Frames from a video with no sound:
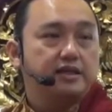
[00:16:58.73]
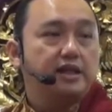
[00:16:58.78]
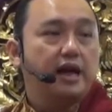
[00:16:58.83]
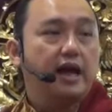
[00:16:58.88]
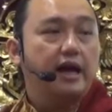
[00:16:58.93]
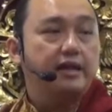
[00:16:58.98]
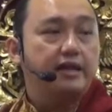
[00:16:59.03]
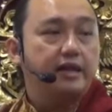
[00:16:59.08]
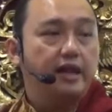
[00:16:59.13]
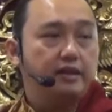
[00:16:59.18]

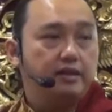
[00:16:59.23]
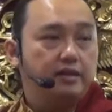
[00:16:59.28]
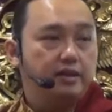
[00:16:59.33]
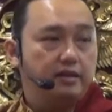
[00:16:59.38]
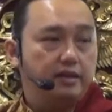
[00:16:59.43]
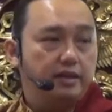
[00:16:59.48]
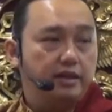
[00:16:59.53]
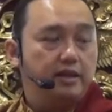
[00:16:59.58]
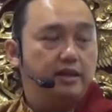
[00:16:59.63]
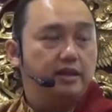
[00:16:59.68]

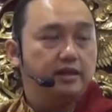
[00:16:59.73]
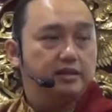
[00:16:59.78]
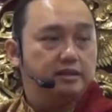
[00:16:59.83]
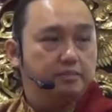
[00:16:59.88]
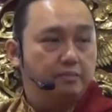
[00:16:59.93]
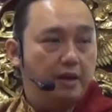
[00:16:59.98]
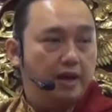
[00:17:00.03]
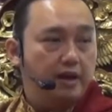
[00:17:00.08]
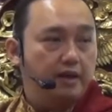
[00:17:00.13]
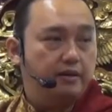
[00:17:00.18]
identity is
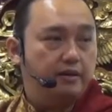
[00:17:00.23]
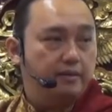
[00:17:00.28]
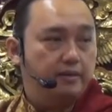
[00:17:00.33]
mud.